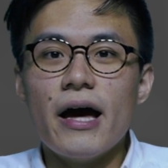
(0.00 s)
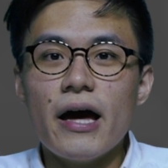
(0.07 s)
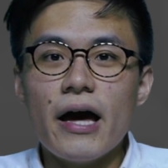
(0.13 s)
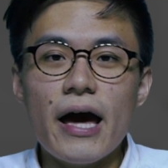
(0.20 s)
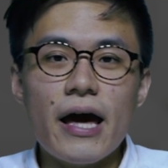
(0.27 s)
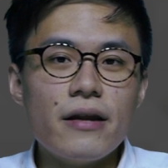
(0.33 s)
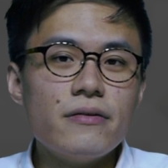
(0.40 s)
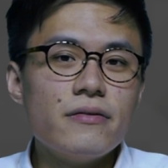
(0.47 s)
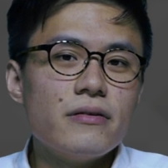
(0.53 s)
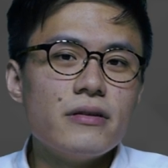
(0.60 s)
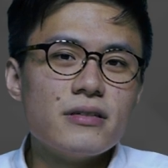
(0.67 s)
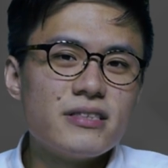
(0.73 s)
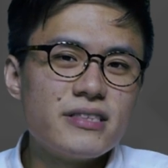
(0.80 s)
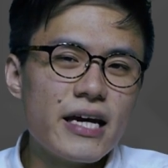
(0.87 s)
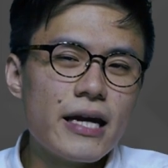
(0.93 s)
And
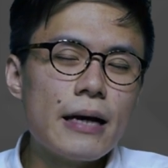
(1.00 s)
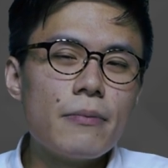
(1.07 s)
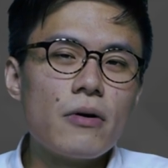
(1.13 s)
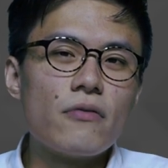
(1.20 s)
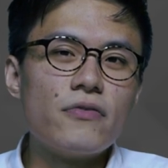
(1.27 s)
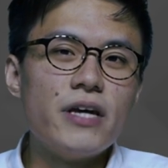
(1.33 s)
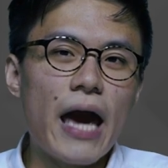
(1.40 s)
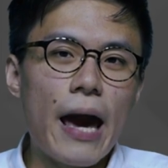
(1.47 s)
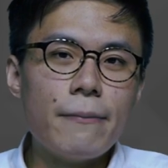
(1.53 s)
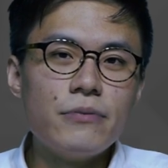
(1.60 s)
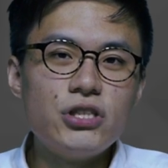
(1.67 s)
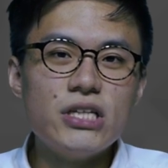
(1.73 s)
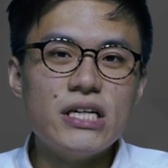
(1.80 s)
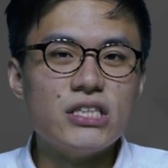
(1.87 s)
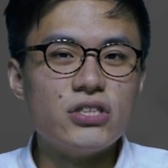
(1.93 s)
the setup of the
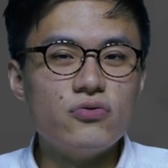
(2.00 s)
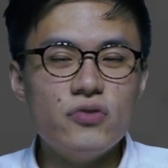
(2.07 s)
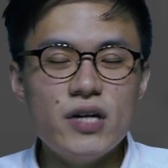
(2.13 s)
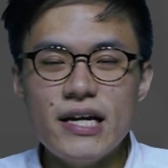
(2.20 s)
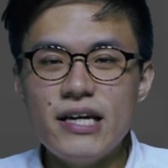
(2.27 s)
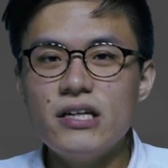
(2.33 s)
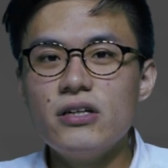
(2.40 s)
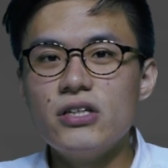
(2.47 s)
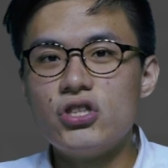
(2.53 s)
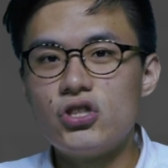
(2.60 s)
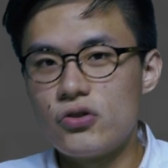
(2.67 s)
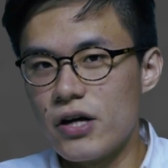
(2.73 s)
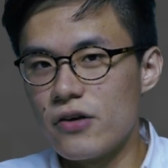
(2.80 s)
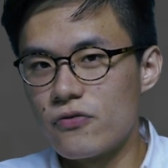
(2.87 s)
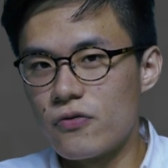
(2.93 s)
MG is really
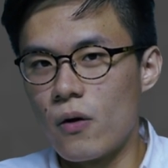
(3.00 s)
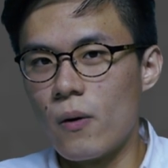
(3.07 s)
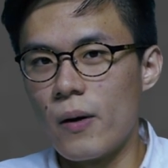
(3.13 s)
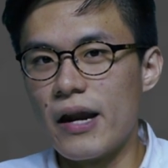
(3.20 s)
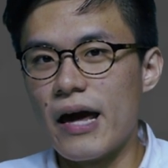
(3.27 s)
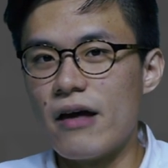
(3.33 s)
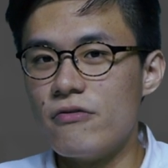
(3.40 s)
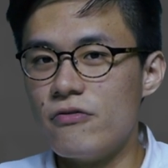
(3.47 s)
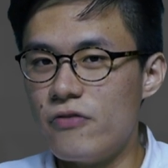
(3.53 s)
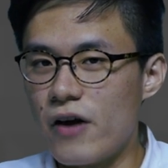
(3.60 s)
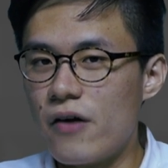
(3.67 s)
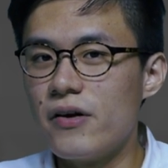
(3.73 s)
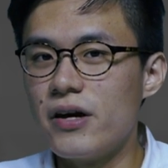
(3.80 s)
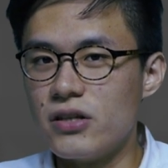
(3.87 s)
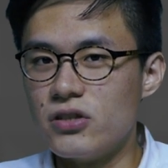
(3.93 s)
straightforward and
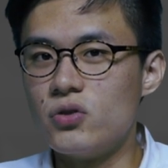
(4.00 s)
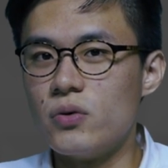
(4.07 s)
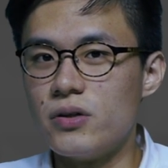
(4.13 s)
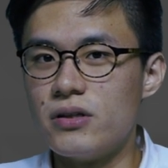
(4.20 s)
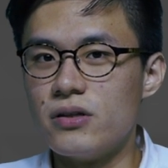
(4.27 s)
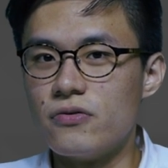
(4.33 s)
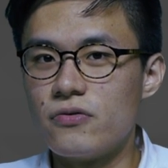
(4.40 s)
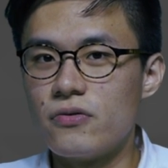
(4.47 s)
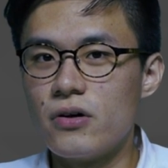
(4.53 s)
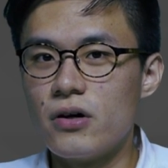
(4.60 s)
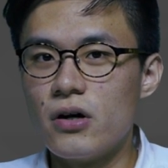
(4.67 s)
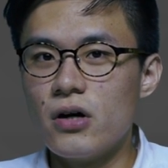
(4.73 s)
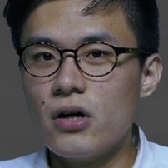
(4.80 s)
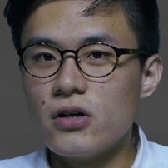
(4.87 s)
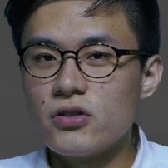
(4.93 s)
very intuitive.
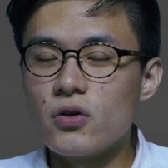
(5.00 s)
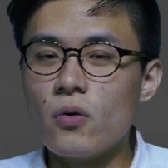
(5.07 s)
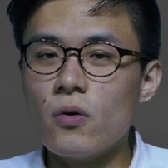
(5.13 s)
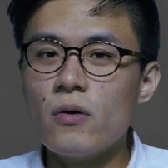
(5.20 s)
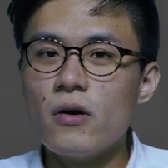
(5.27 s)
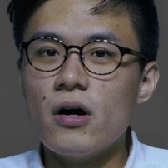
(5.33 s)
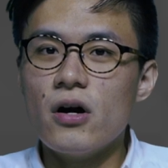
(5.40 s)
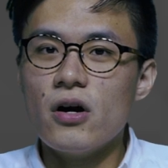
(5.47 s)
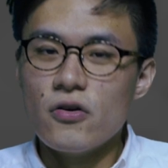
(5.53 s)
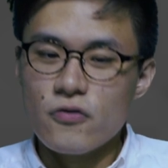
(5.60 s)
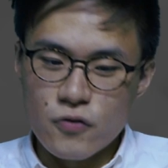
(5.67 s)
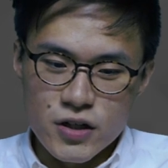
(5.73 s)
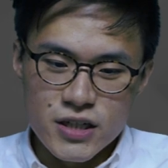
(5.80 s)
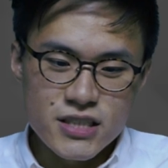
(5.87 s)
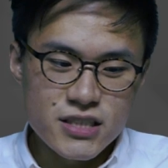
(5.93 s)
So
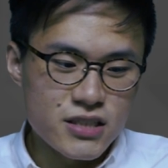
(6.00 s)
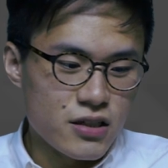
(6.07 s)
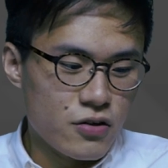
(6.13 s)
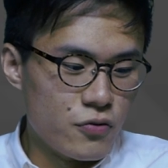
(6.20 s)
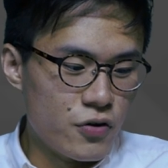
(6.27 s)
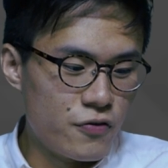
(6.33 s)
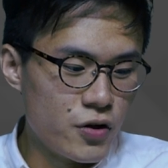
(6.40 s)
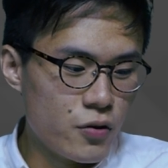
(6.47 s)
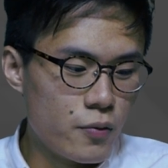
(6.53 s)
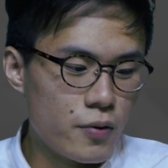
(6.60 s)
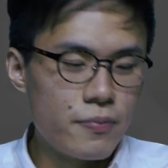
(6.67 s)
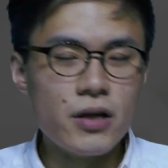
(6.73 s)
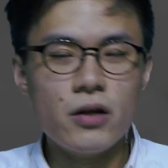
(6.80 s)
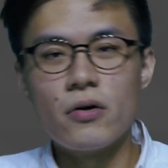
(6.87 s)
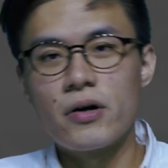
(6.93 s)
for this review, we'll
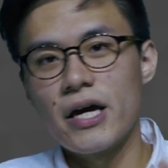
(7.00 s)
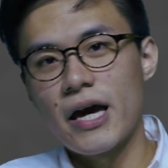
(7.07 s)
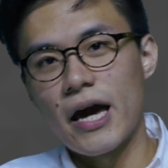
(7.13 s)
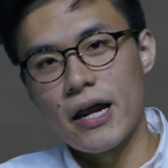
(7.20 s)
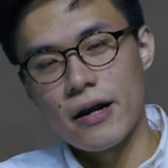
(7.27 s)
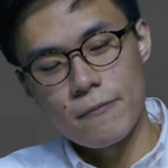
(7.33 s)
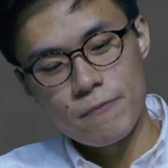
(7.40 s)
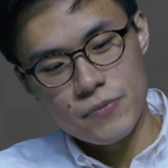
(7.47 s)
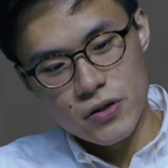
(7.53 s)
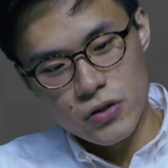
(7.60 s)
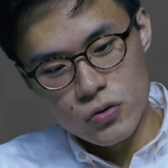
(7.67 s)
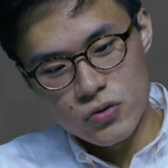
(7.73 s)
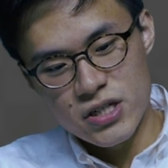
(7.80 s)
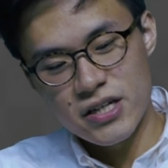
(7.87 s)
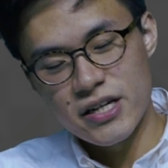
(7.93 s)
be looking at
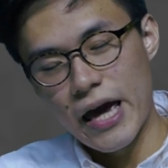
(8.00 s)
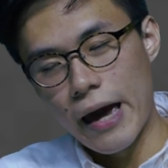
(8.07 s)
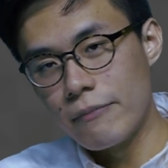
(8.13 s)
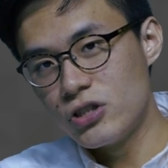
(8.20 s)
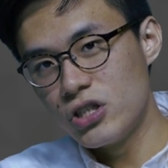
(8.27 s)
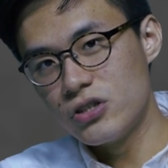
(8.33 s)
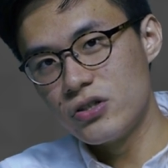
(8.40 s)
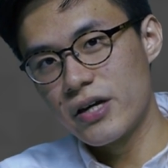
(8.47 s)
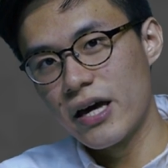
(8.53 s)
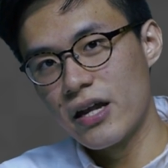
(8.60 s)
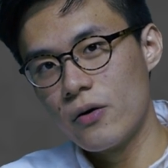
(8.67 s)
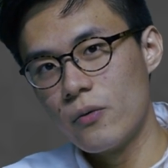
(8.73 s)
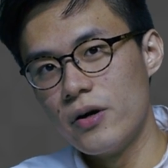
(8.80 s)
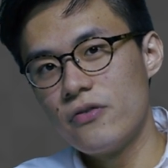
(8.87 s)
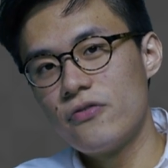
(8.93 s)
using the MG
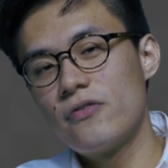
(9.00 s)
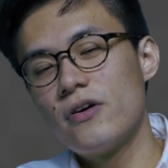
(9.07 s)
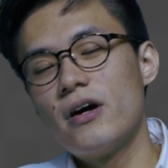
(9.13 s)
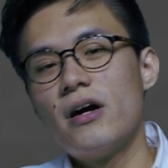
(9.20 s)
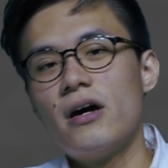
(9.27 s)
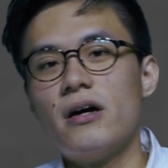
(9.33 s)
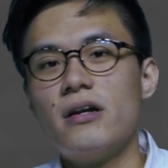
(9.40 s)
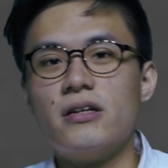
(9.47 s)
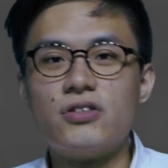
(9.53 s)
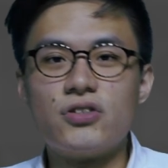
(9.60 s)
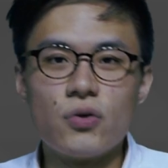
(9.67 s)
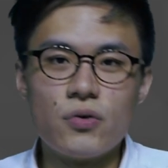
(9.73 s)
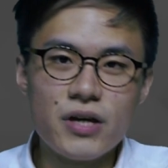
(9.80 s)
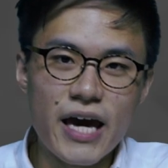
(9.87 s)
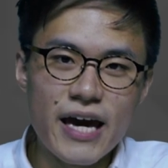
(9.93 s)
together with the
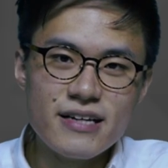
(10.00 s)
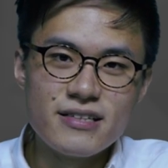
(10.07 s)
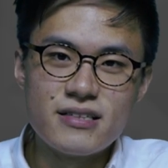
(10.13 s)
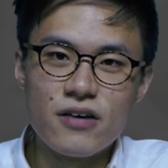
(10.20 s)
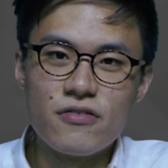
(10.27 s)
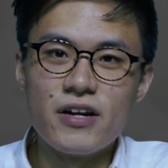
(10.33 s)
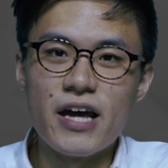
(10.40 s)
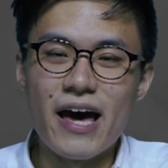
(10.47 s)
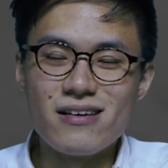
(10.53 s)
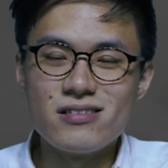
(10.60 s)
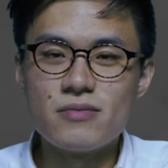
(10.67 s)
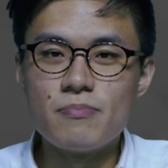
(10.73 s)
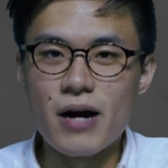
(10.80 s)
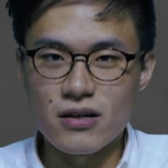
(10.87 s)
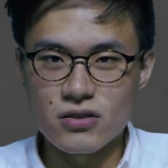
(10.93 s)
Sony
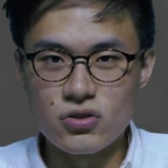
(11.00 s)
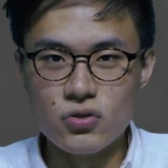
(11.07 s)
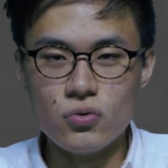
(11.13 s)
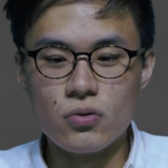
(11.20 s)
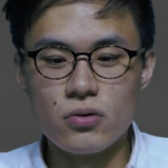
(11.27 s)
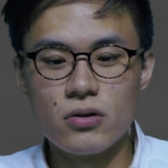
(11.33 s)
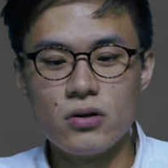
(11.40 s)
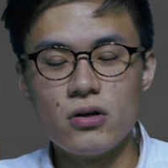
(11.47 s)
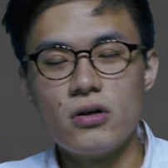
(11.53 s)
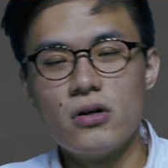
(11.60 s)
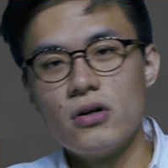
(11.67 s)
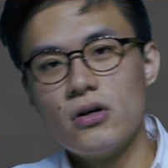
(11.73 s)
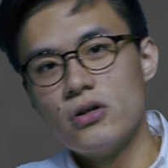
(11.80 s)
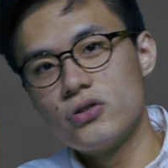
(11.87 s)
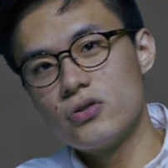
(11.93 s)
a7S Mark II.
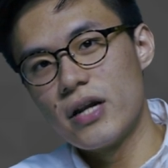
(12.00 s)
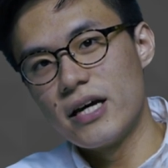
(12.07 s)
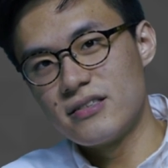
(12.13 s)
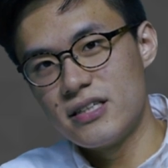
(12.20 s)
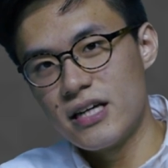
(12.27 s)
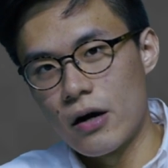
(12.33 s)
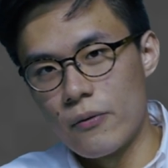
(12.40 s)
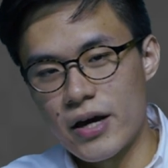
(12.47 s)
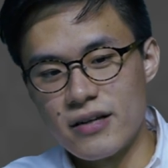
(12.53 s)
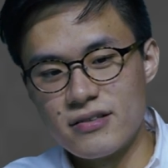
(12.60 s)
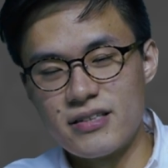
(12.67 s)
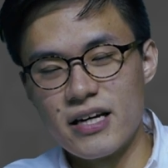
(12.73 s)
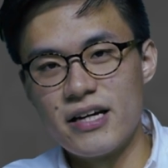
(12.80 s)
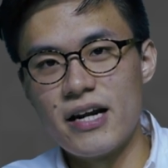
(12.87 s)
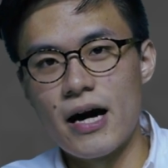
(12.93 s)
So let's see how we can
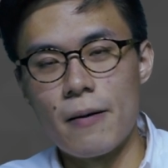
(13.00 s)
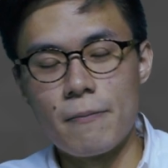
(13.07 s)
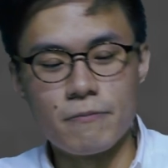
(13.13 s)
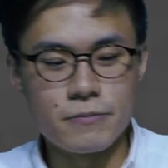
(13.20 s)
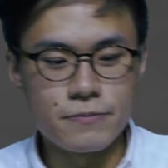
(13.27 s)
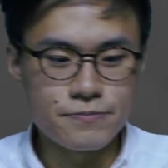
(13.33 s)
set it up.